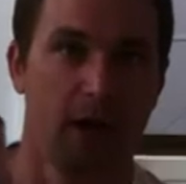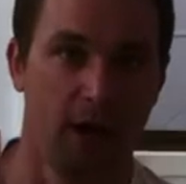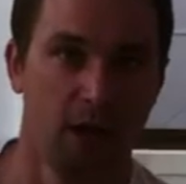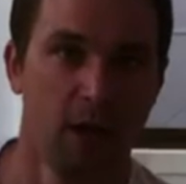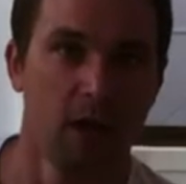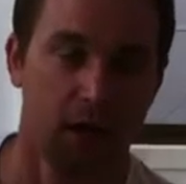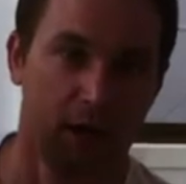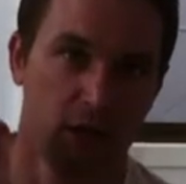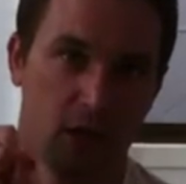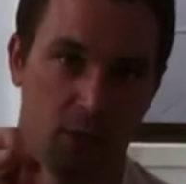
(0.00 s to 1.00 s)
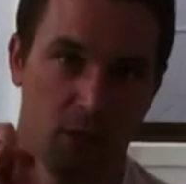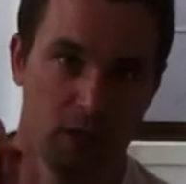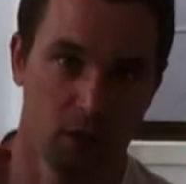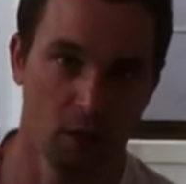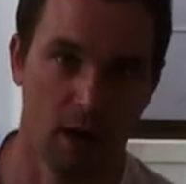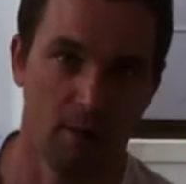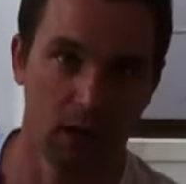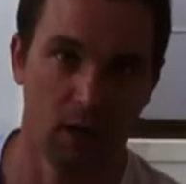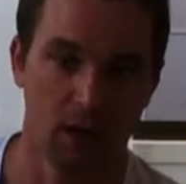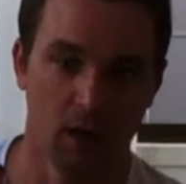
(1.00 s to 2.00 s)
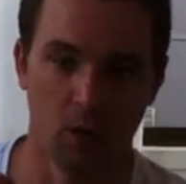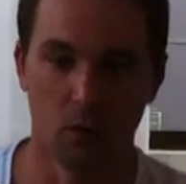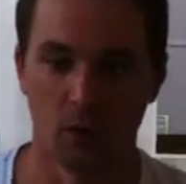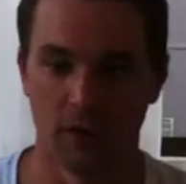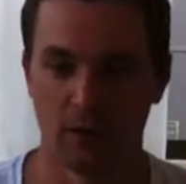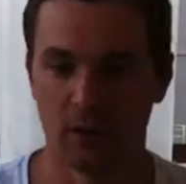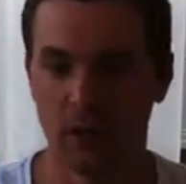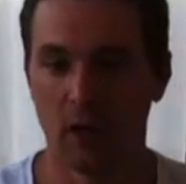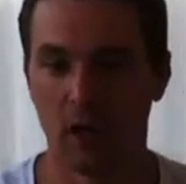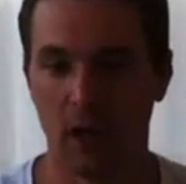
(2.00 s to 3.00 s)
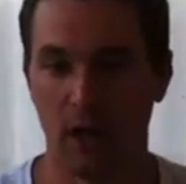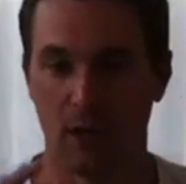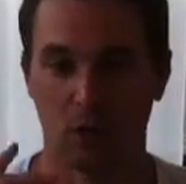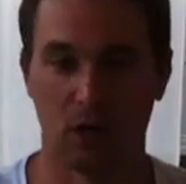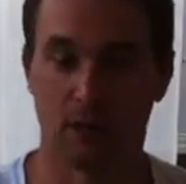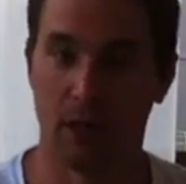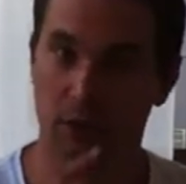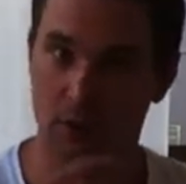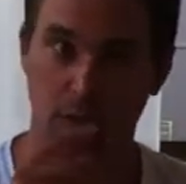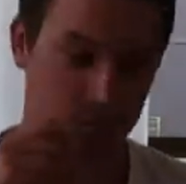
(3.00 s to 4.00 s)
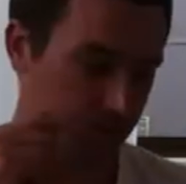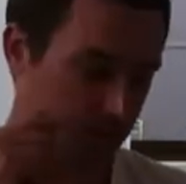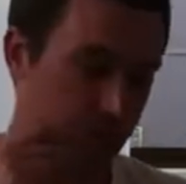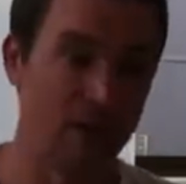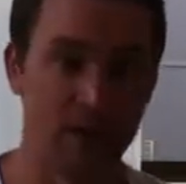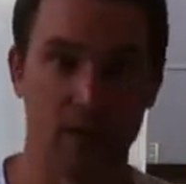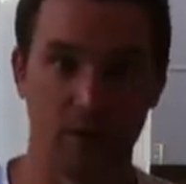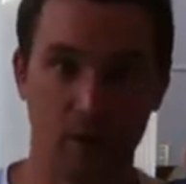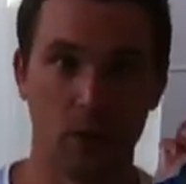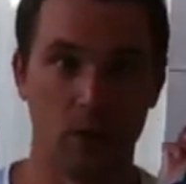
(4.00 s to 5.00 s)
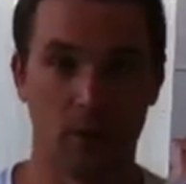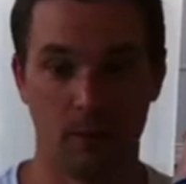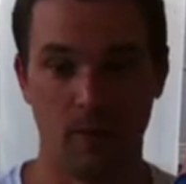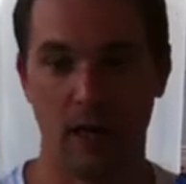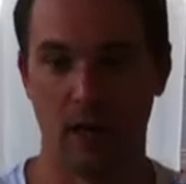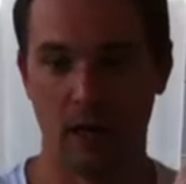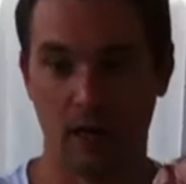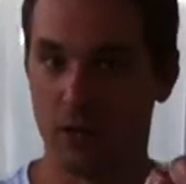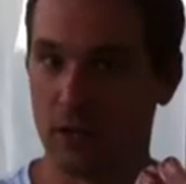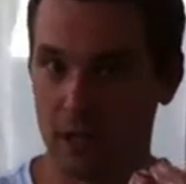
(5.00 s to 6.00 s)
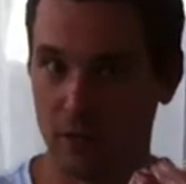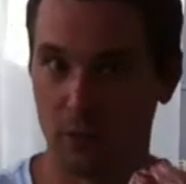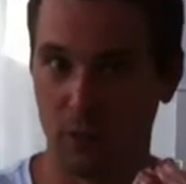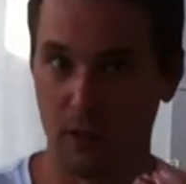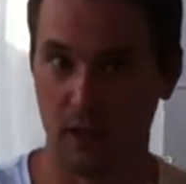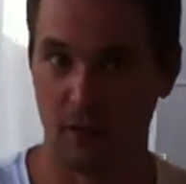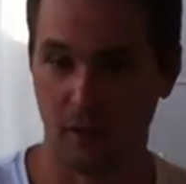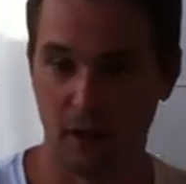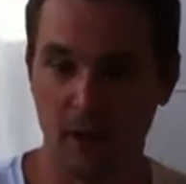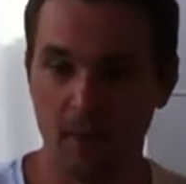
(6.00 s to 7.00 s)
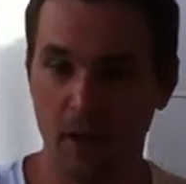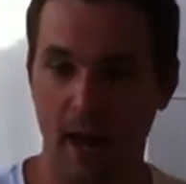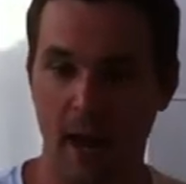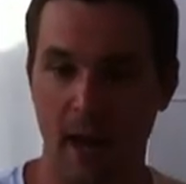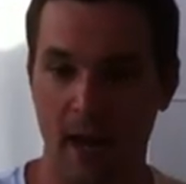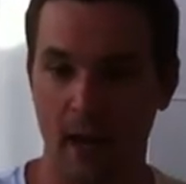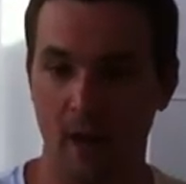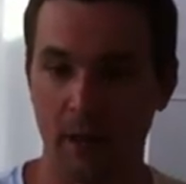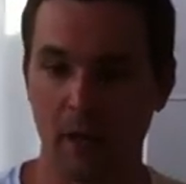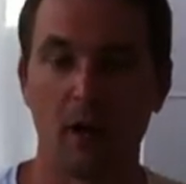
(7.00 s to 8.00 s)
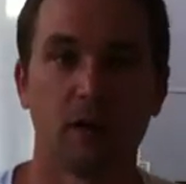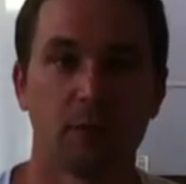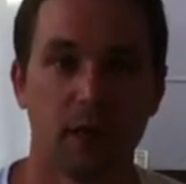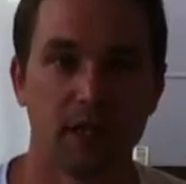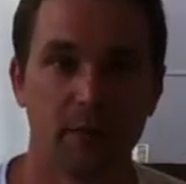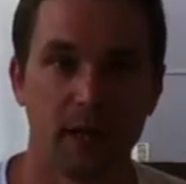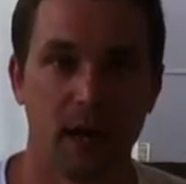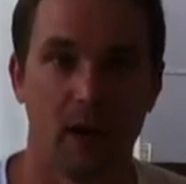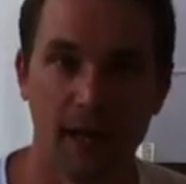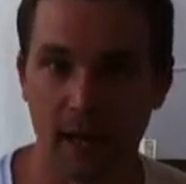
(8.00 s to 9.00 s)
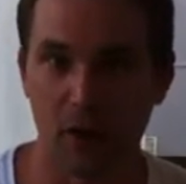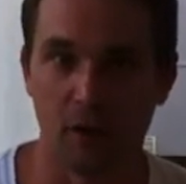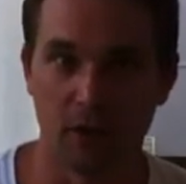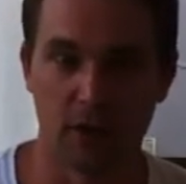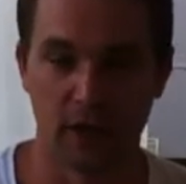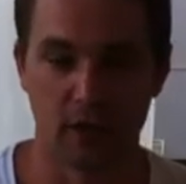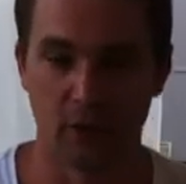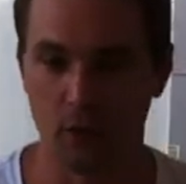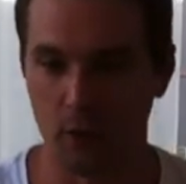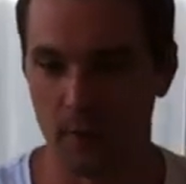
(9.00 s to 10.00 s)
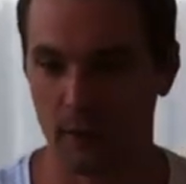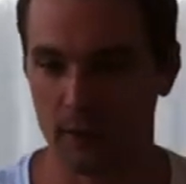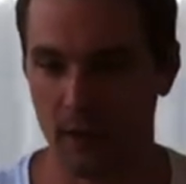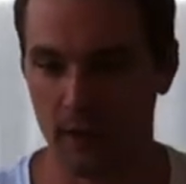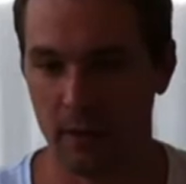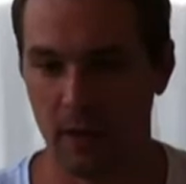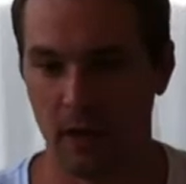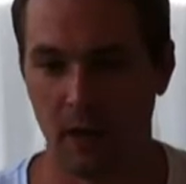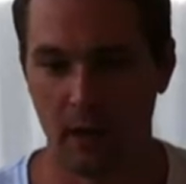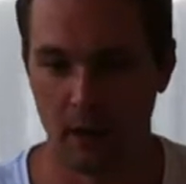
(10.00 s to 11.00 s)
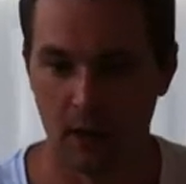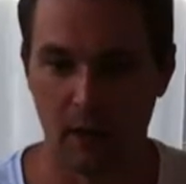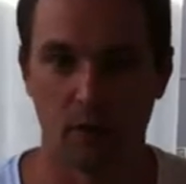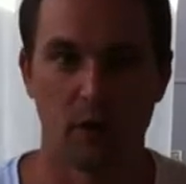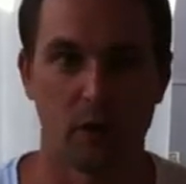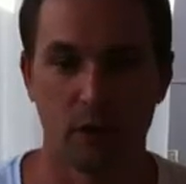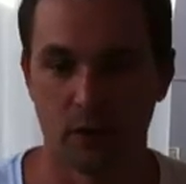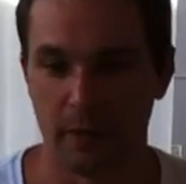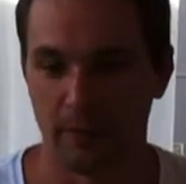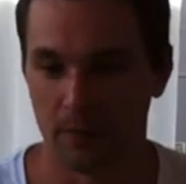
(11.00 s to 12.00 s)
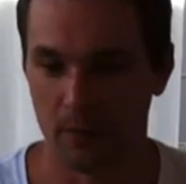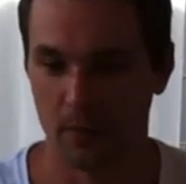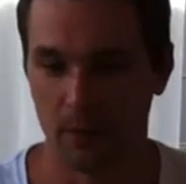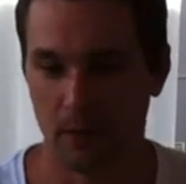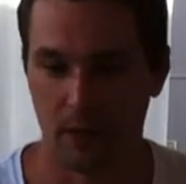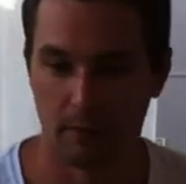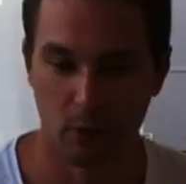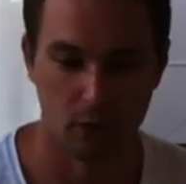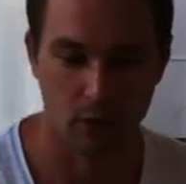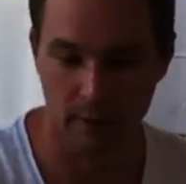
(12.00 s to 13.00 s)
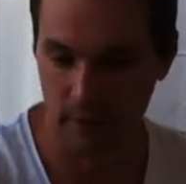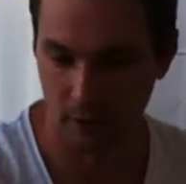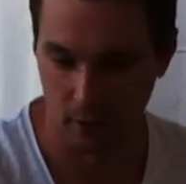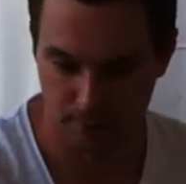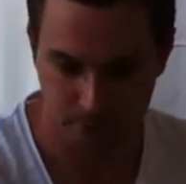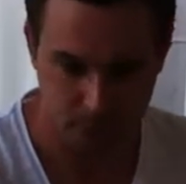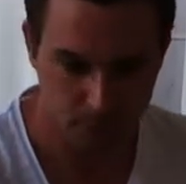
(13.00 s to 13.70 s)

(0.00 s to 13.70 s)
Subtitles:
better than the cheap piece of crap you're going to get at Woolies. Trust me, because I've eaten a few of them. They do taste completely different. And I've been going to this place a bit now. I get in conversation with all the mums down there, and everyone agrees with me. We talk about it a lot.